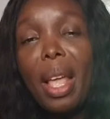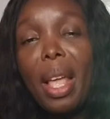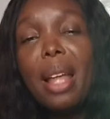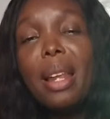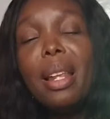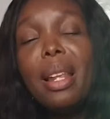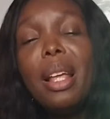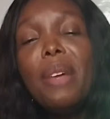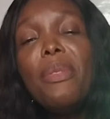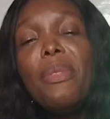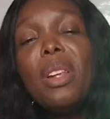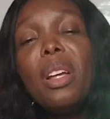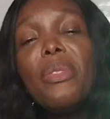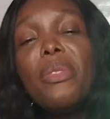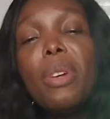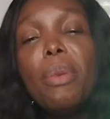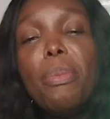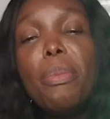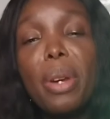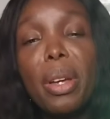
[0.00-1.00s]
at the level
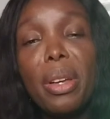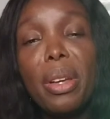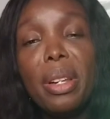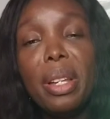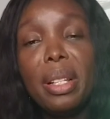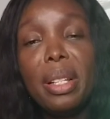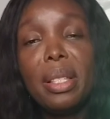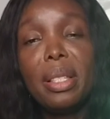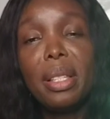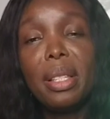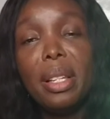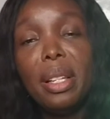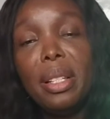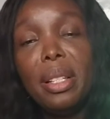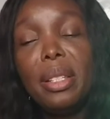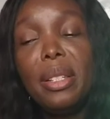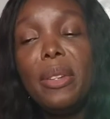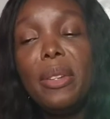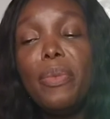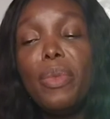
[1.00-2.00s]
of embryonic
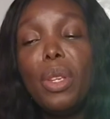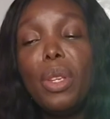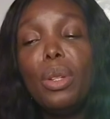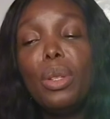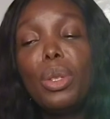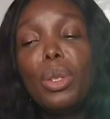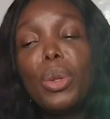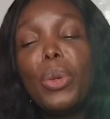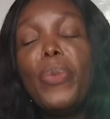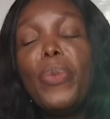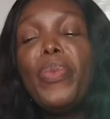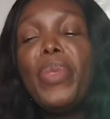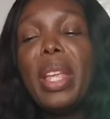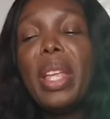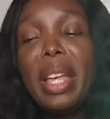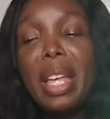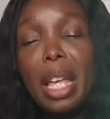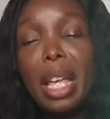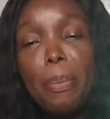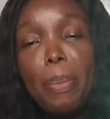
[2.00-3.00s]
stage,
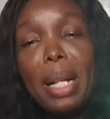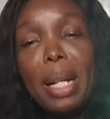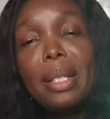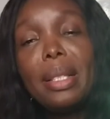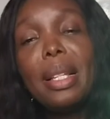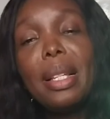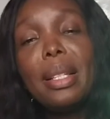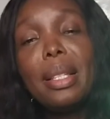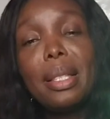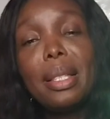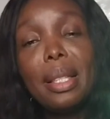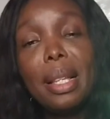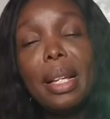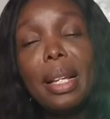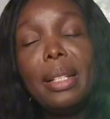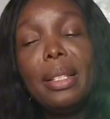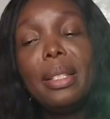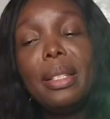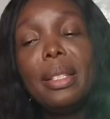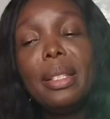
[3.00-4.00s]
to hepatic
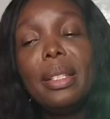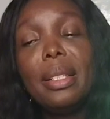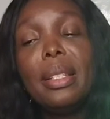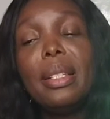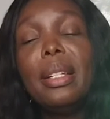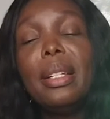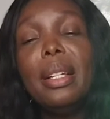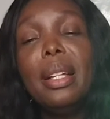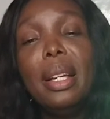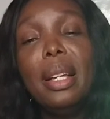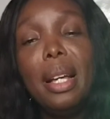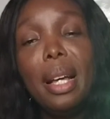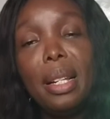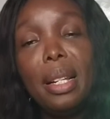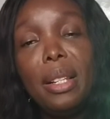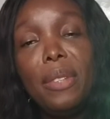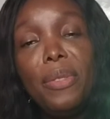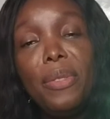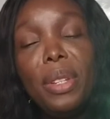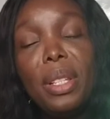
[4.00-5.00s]
stage,
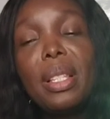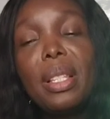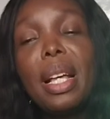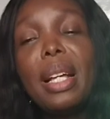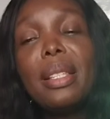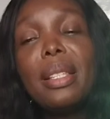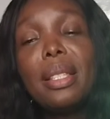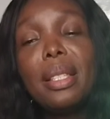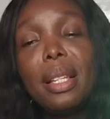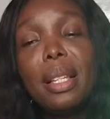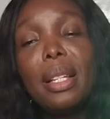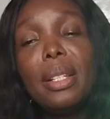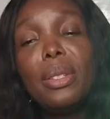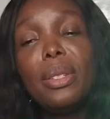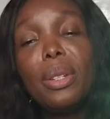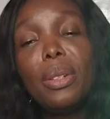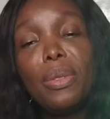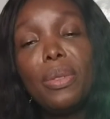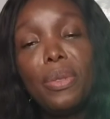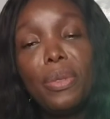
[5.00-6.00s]
at the fetal
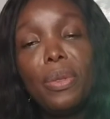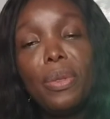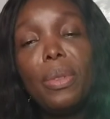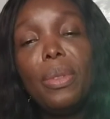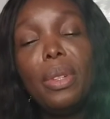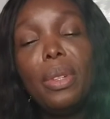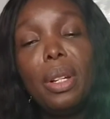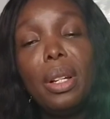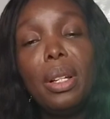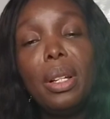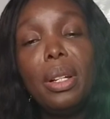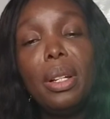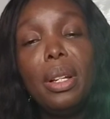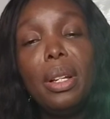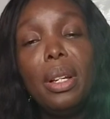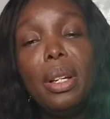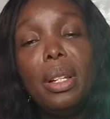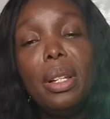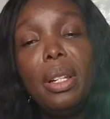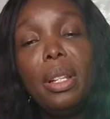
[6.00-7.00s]
stage of
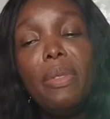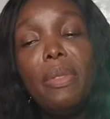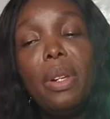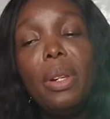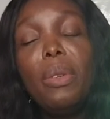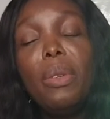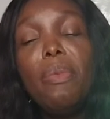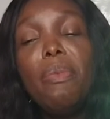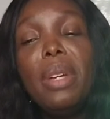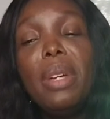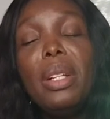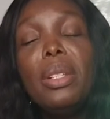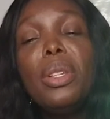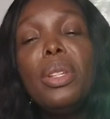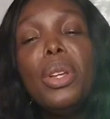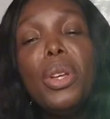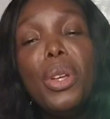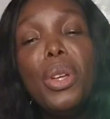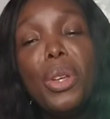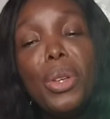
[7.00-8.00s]

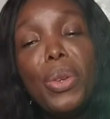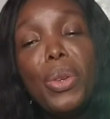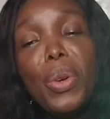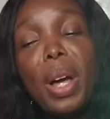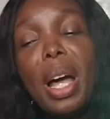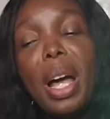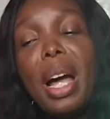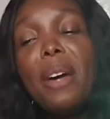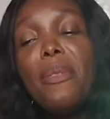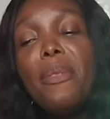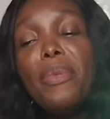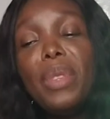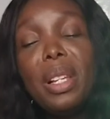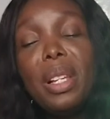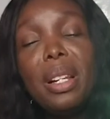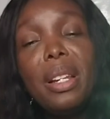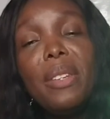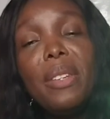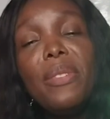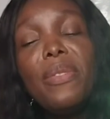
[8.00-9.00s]
development, you have
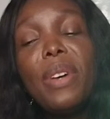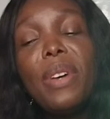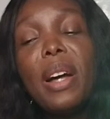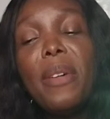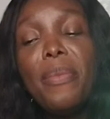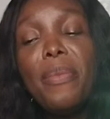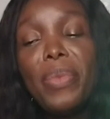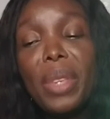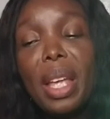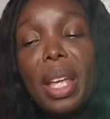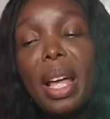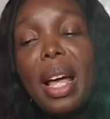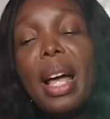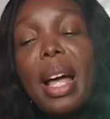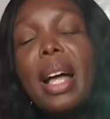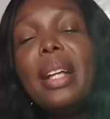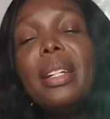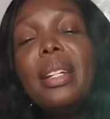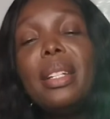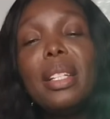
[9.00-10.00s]
the liver
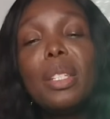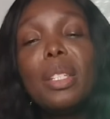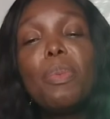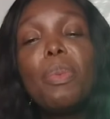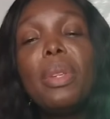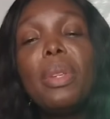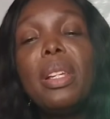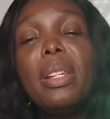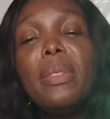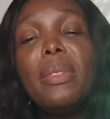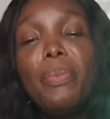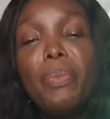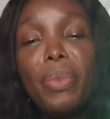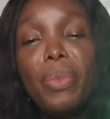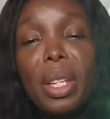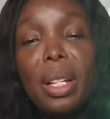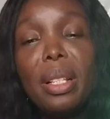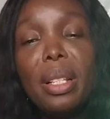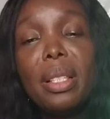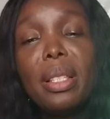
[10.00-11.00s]
and the spleen
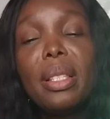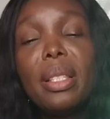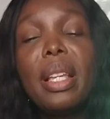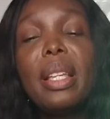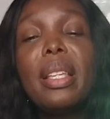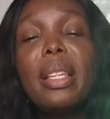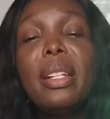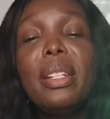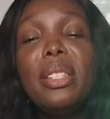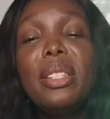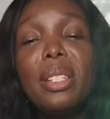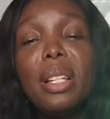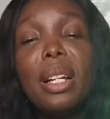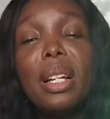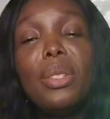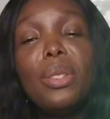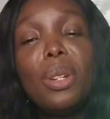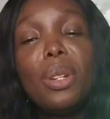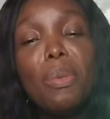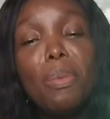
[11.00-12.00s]
taking
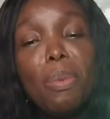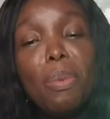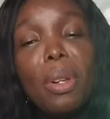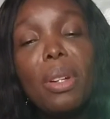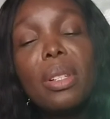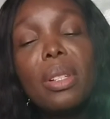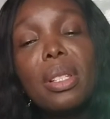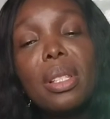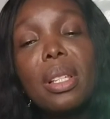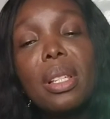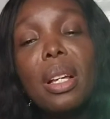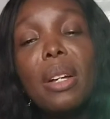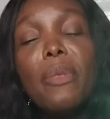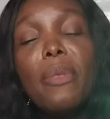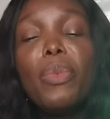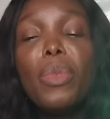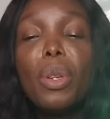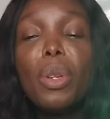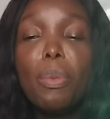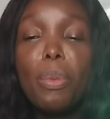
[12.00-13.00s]
charge of blood
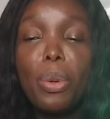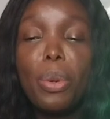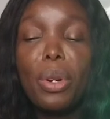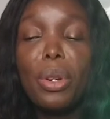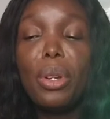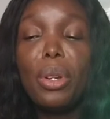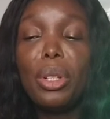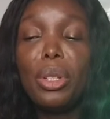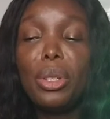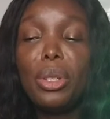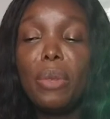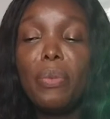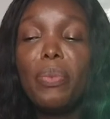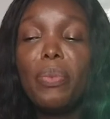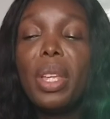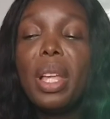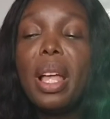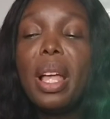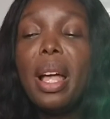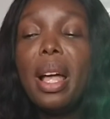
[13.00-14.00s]
cell
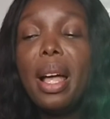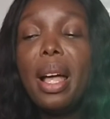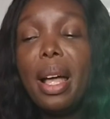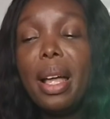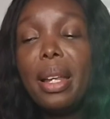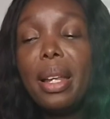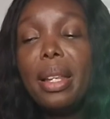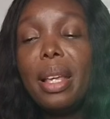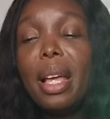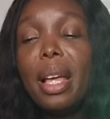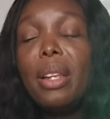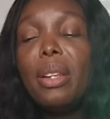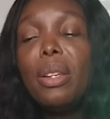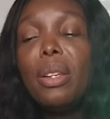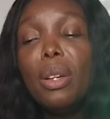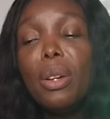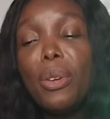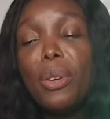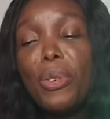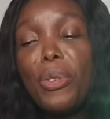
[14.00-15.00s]
production. And
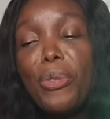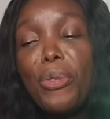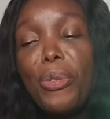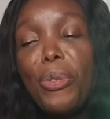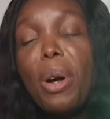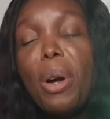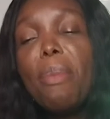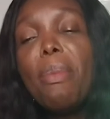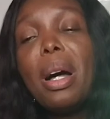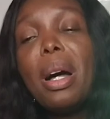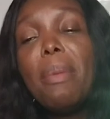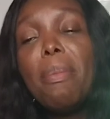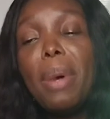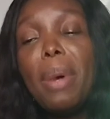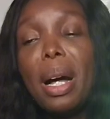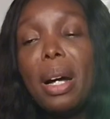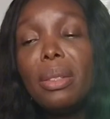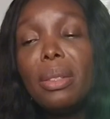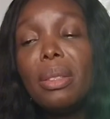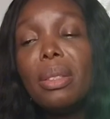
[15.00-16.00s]
then from
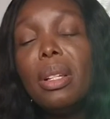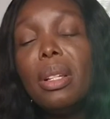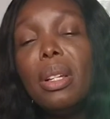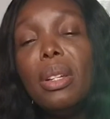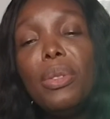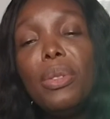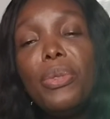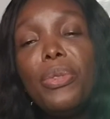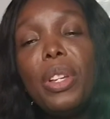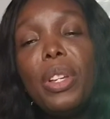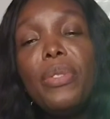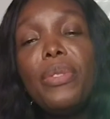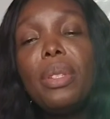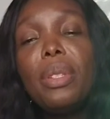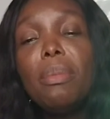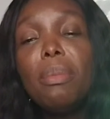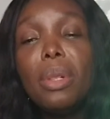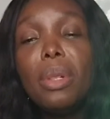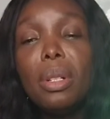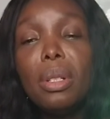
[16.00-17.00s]
about
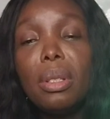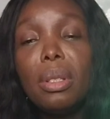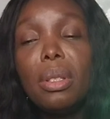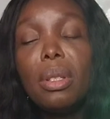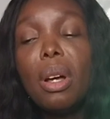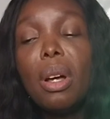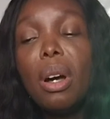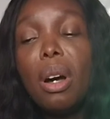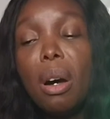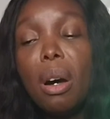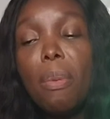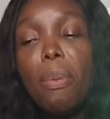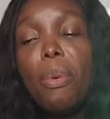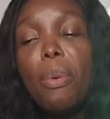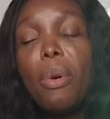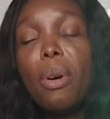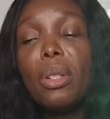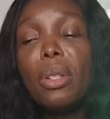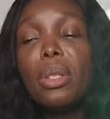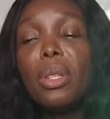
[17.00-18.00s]
5th month
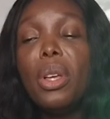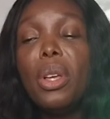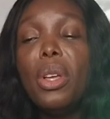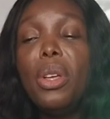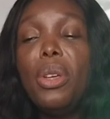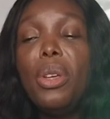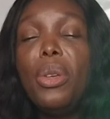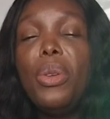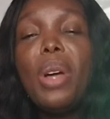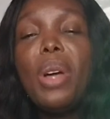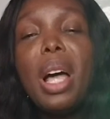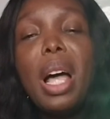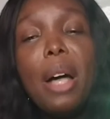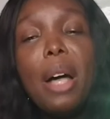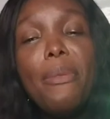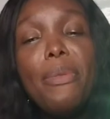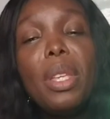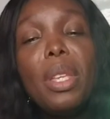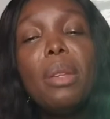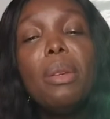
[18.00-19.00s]
upwards, you
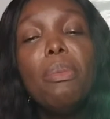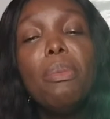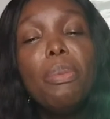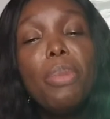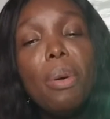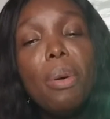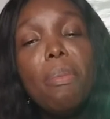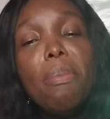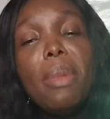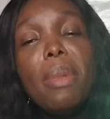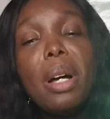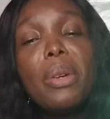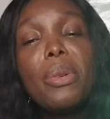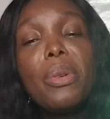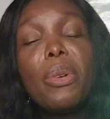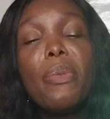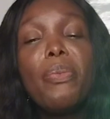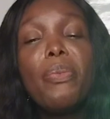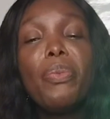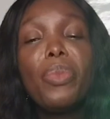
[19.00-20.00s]
have the bone
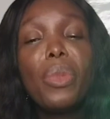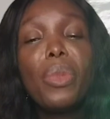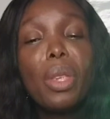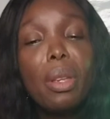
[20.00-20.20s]
marrow